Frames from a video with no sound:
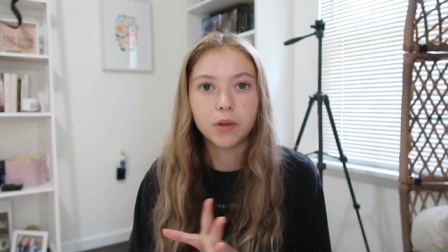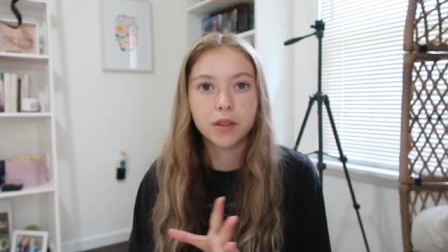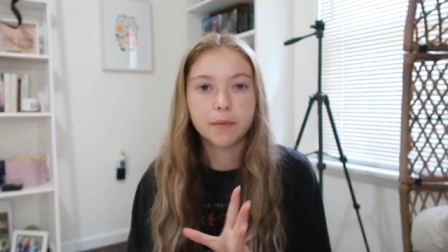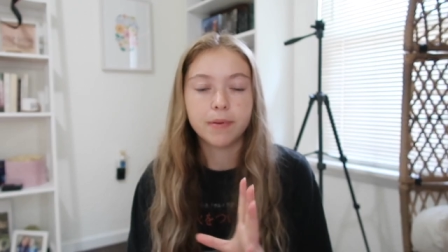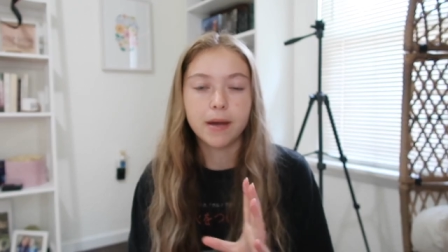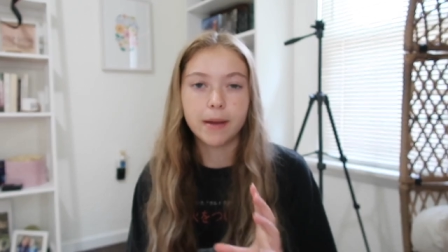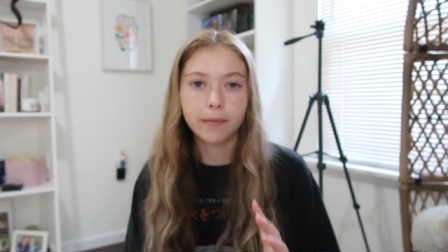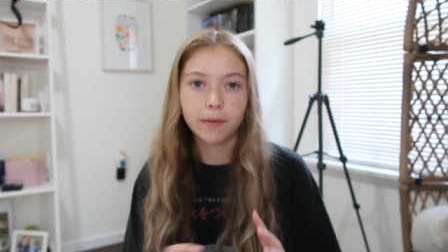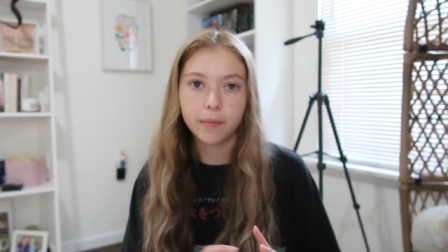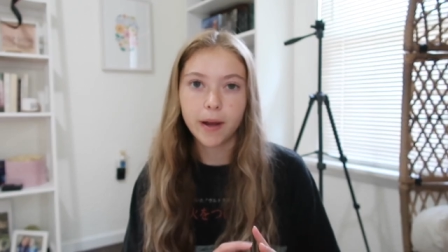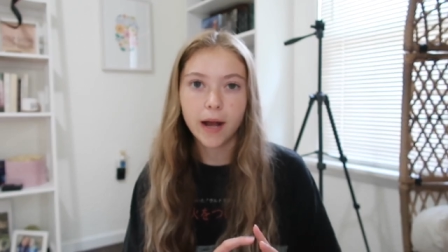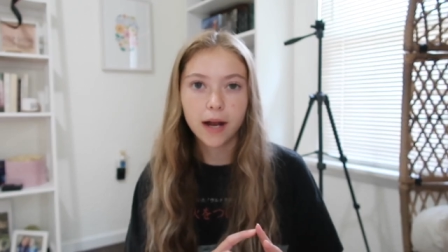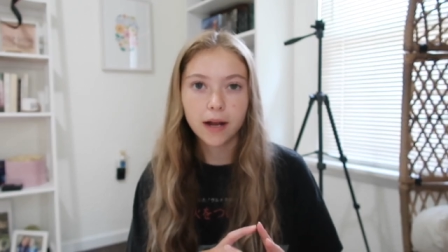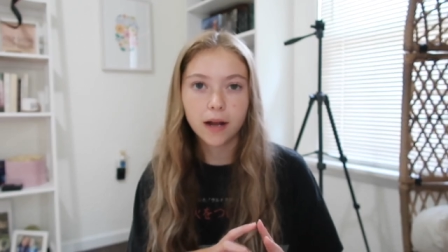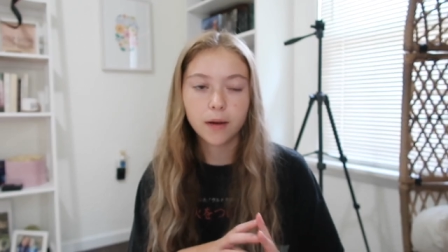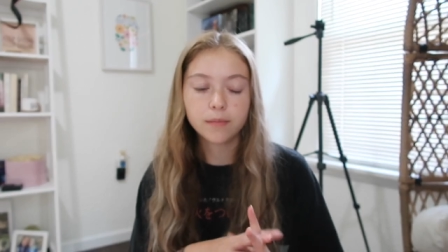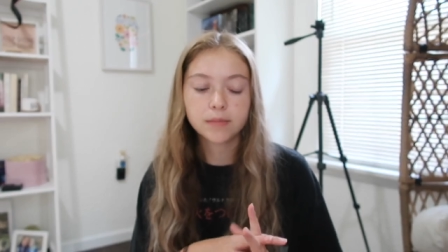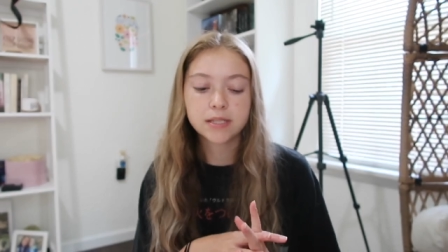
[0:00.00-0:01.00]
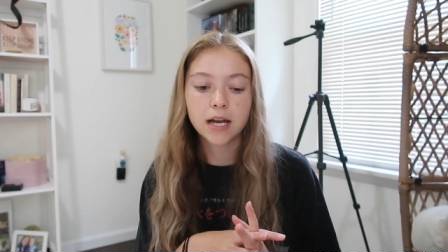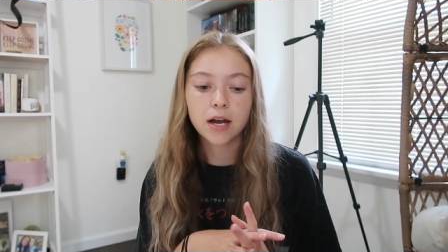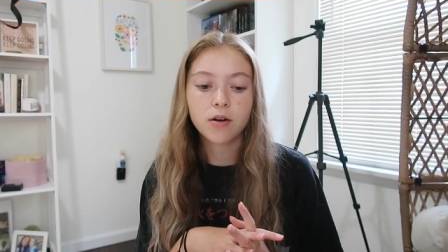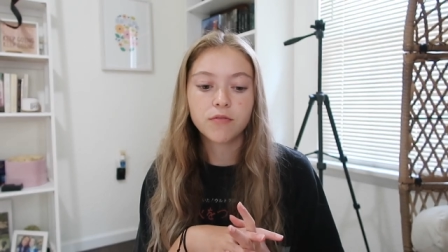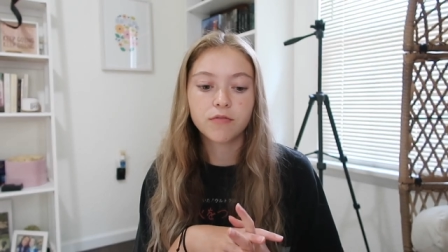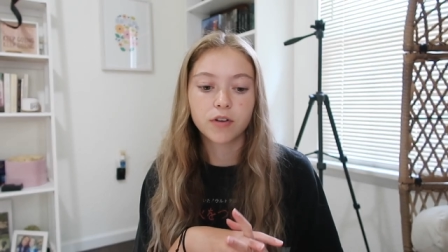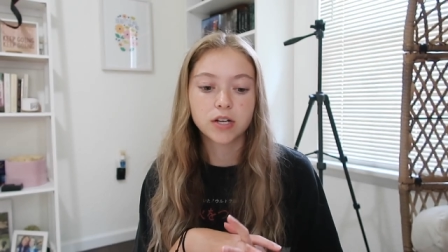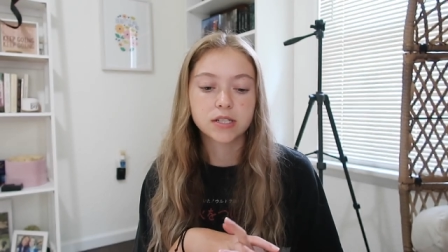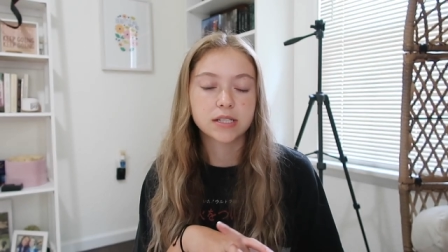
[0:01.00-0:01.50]
when the paperback comes
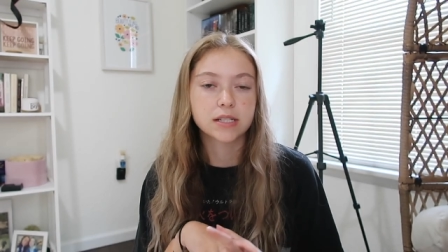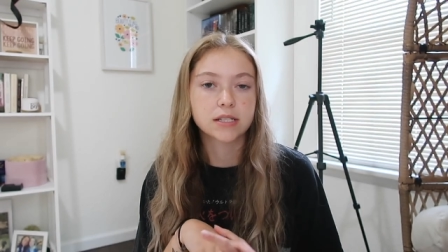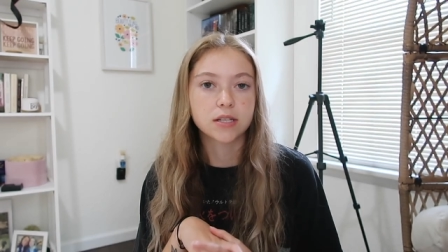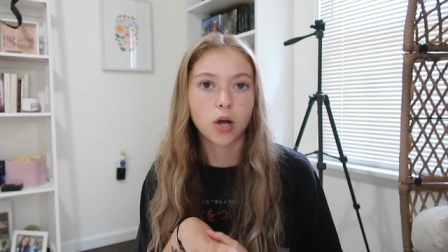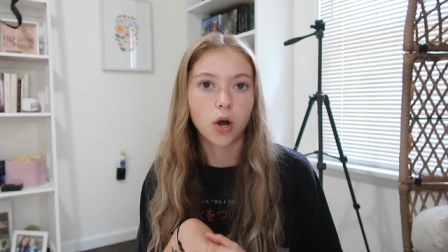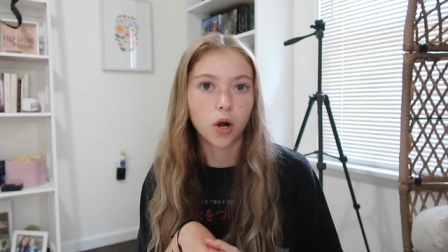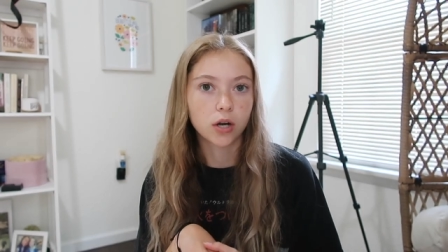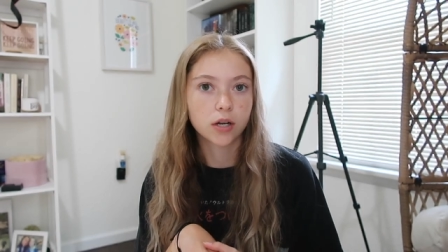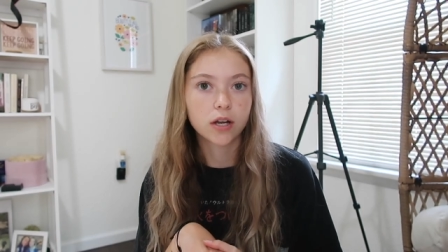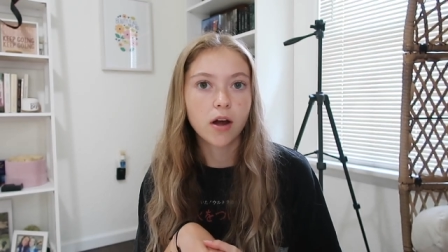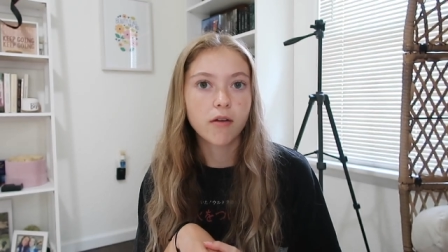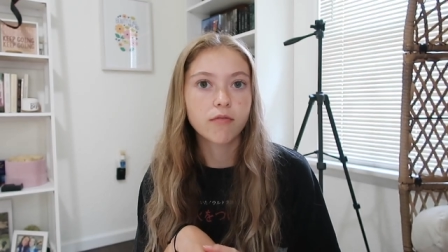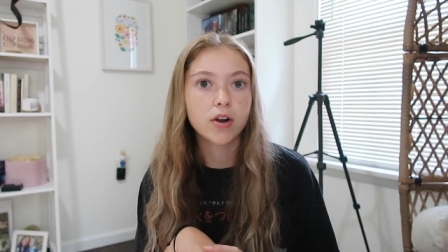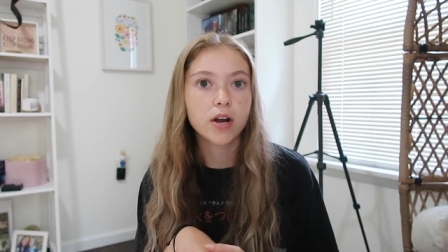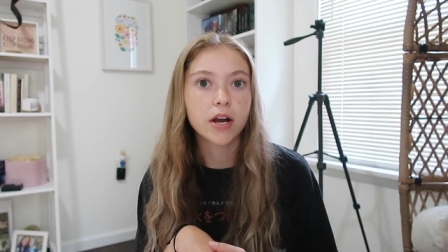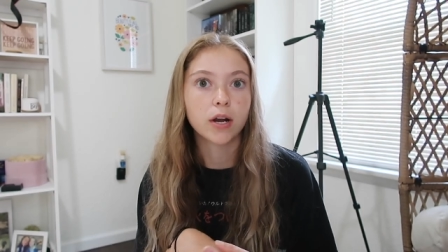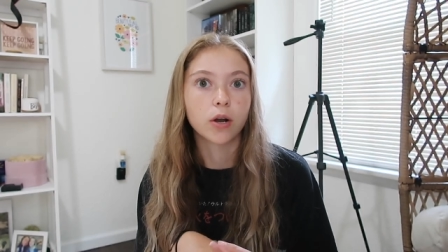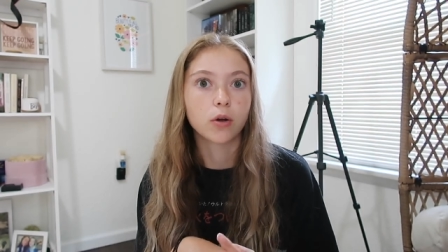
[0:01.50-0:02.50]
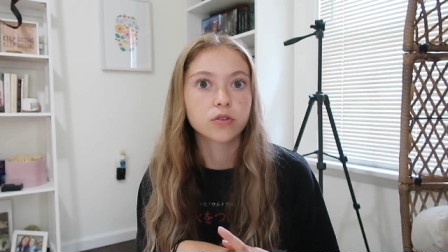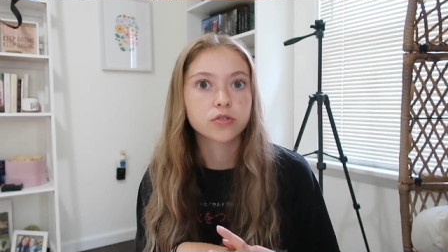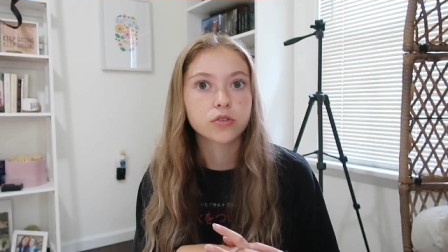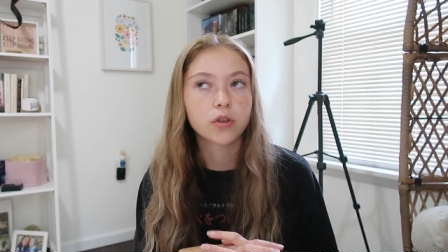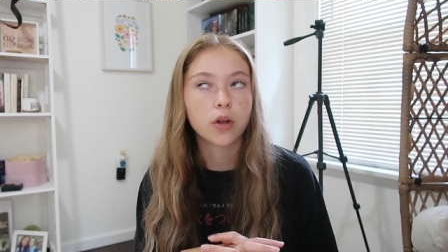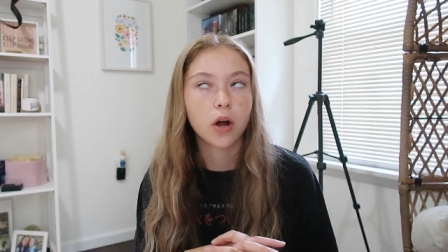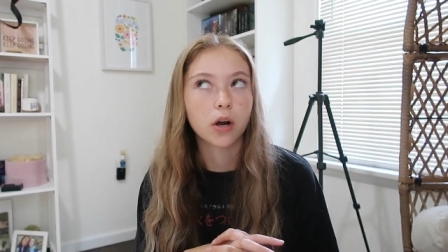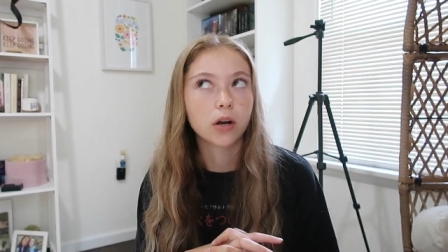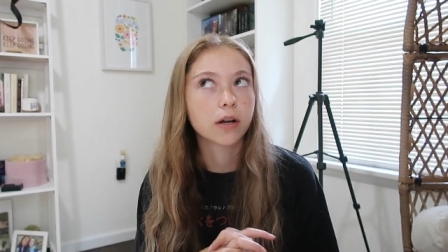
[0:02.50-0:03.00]
out versus the hardcover and
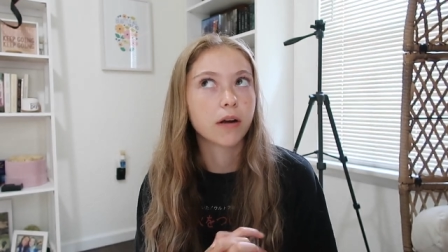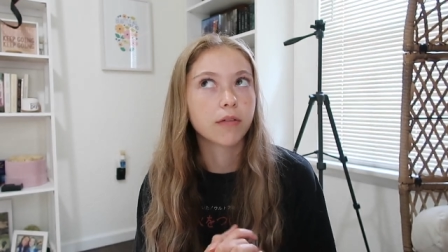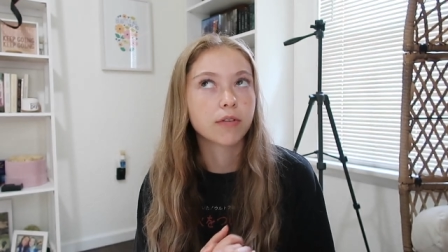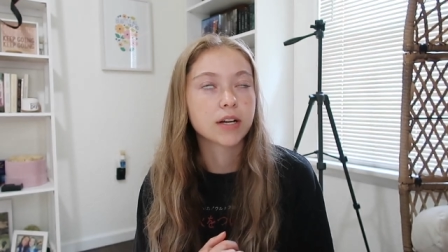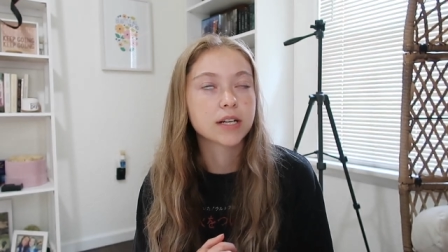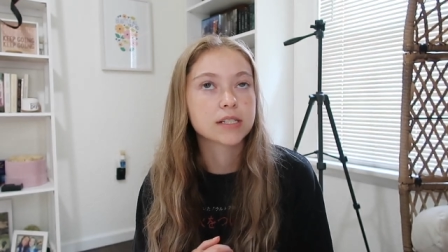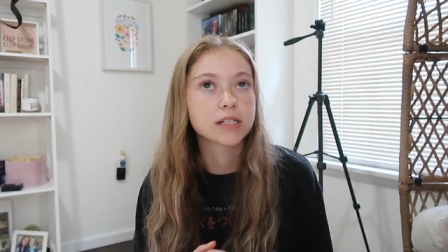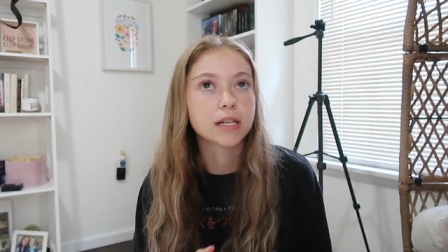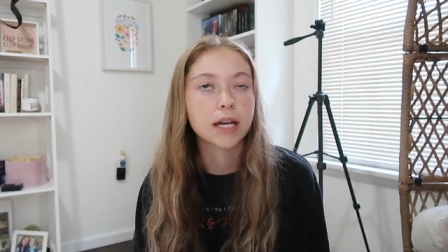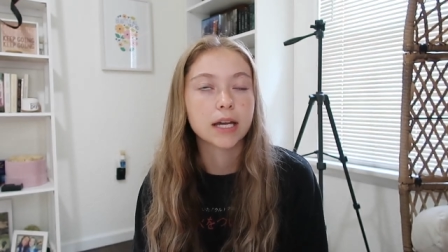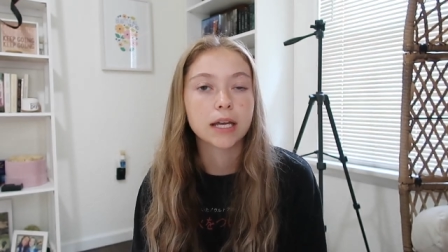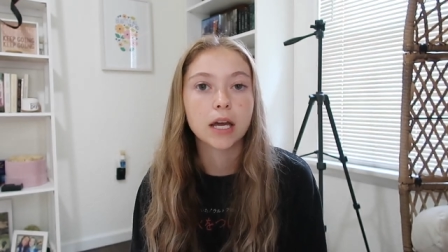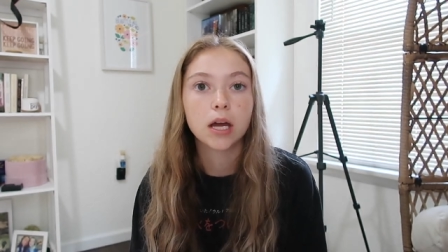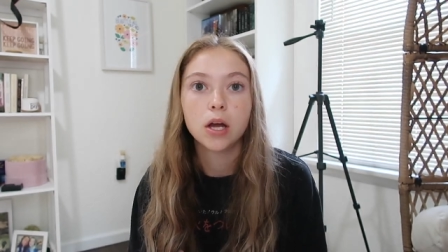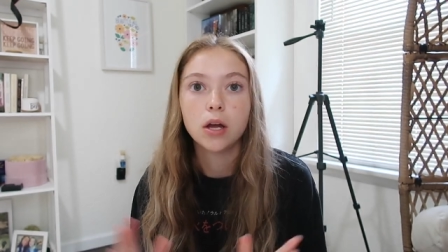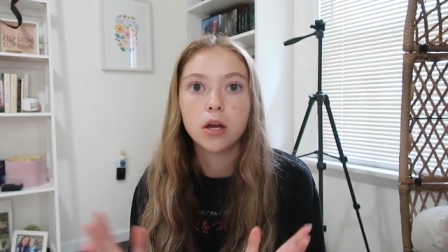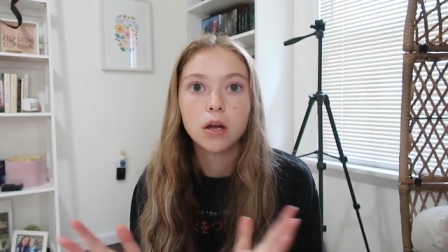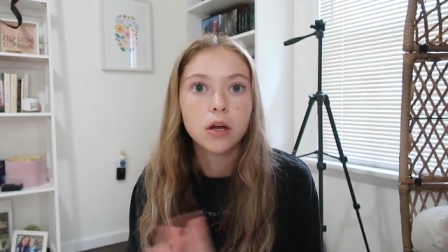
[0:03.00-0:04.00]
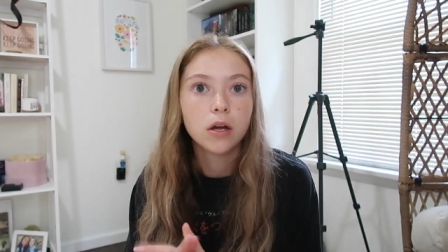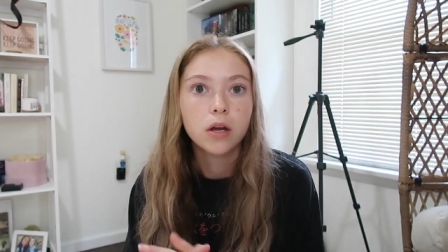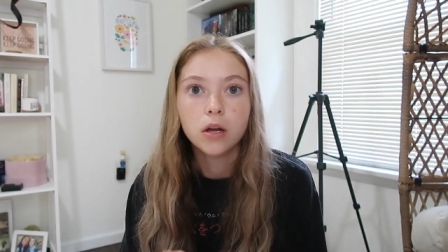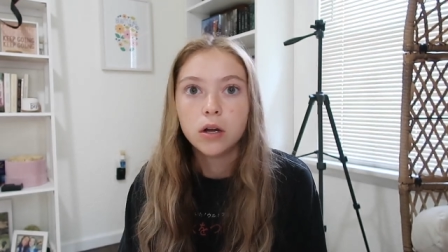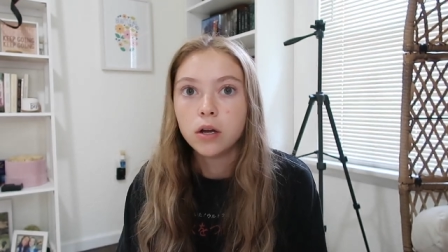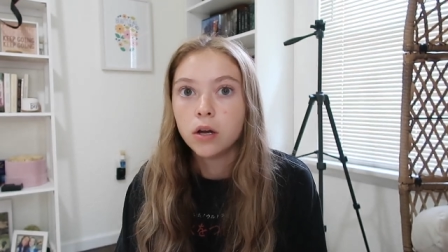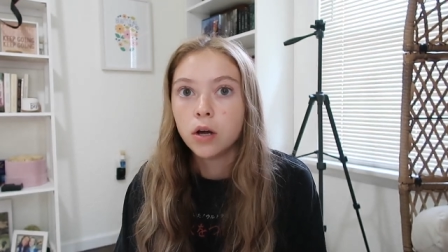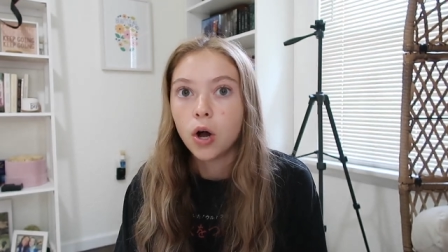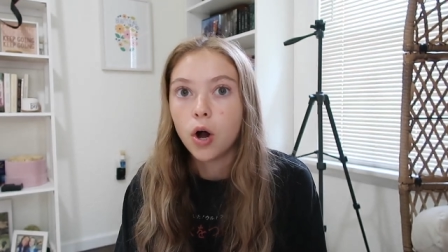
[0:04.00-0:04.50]
also the hardcover is like
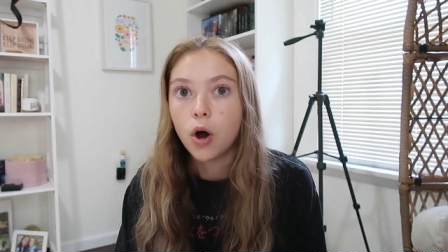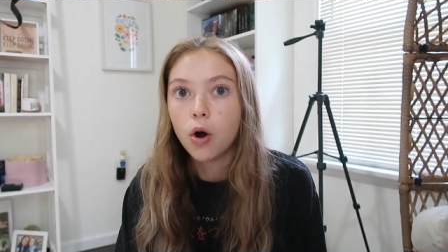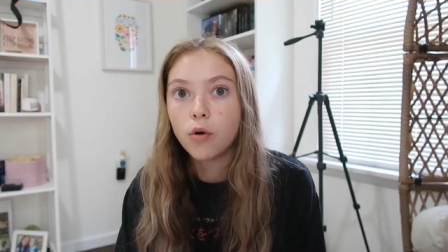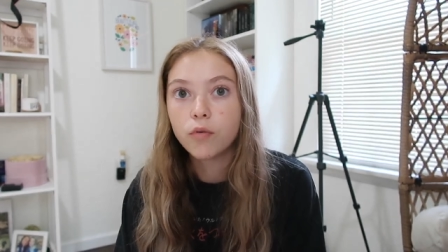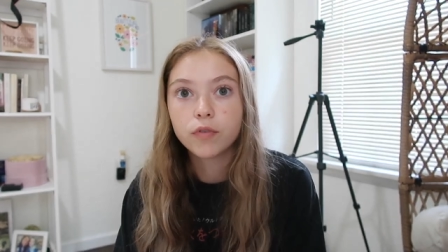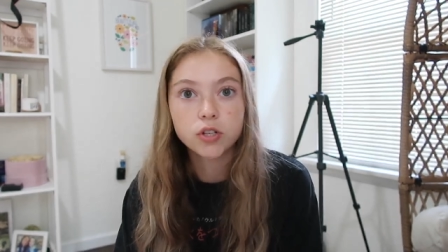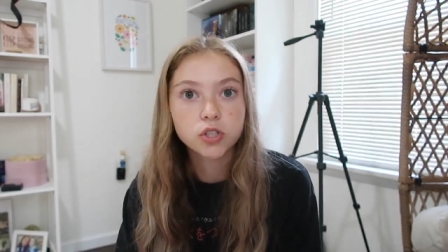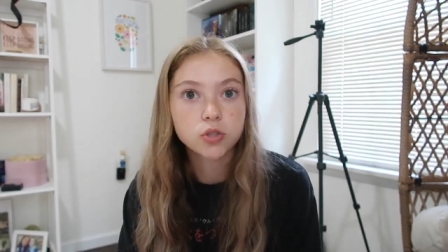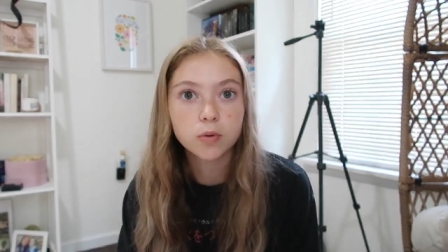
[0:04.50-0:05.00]
over